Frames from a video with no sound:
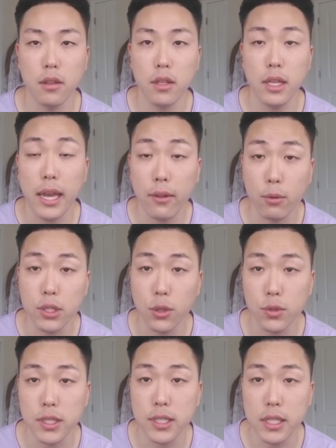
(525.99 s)
the end
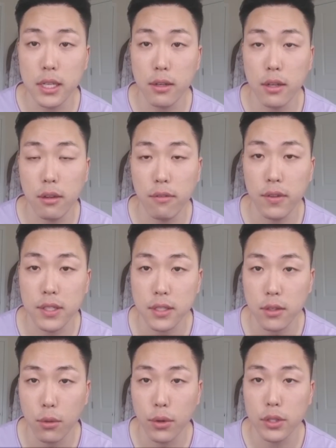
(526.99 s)
results and see if it's
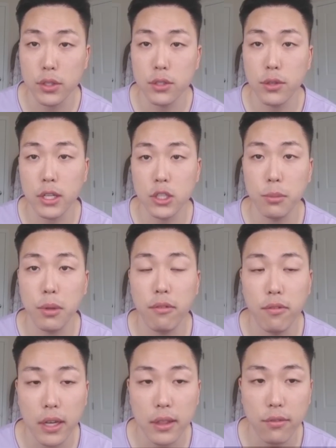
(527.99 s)
going to actually be
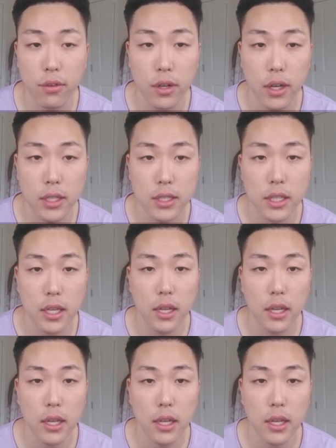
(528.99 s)
effective or not.